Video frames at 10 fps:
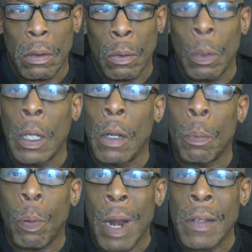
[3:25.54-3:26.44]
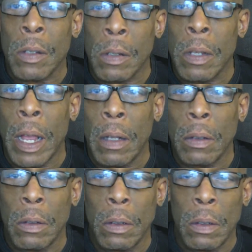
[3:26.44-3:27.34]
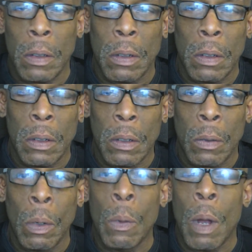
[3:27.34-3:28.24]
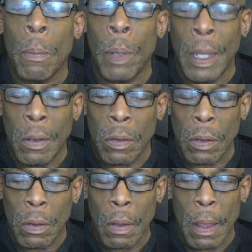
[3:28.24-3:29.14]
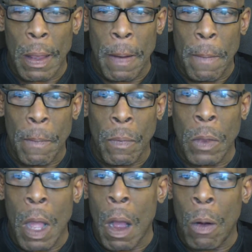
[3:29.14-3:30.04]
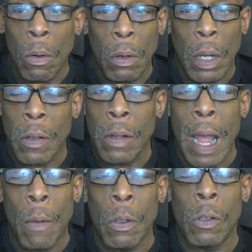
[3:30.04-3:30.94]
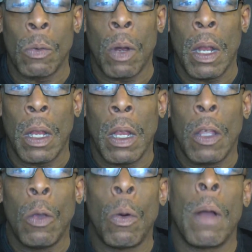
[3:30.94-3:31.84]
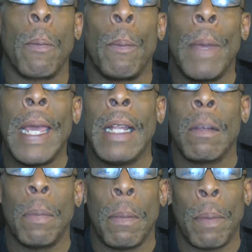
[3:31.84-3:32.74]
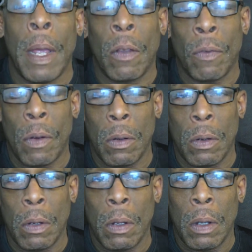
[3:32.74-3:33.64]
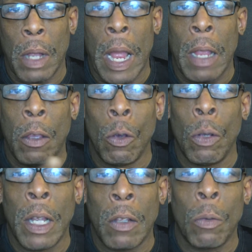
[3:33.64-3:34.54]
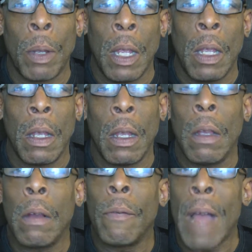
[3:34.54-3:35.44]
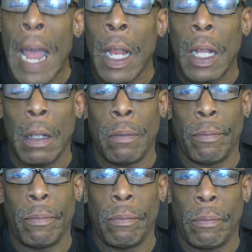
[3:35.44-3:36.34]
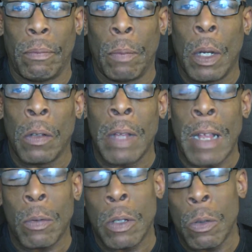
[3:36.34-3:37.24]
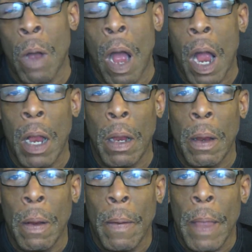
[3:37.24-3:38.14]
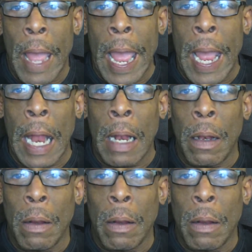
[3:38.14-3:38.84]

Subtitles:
when the oppressor says, we want peace. No, that's not what you want. You want me to be peaceful, and you get to be violent, because that's what you are. And